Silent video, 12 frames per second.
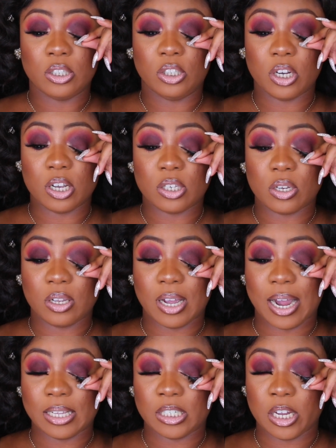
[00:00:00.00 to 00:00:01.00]
just so
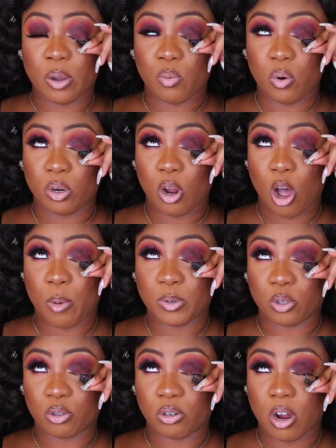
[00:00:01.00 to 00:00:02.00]
that it won't
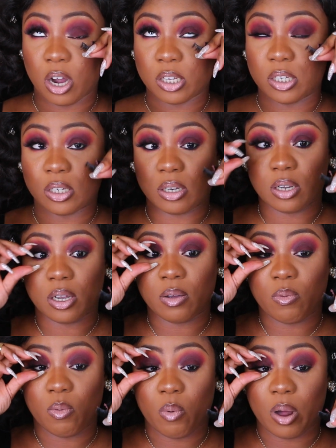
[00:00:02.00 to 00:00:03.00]
obstruct
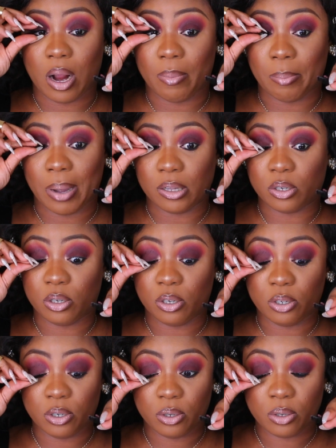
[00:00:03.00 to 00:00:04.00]
what I'm about to
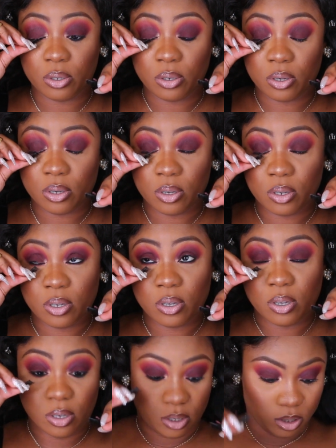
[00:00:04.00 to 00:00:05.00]
do.
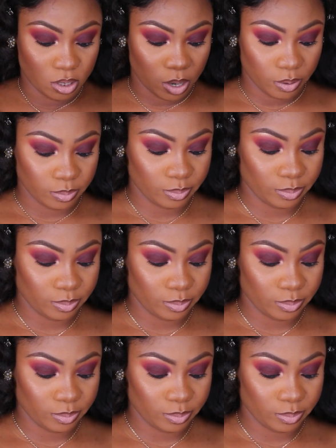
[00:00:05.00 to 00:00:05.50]
So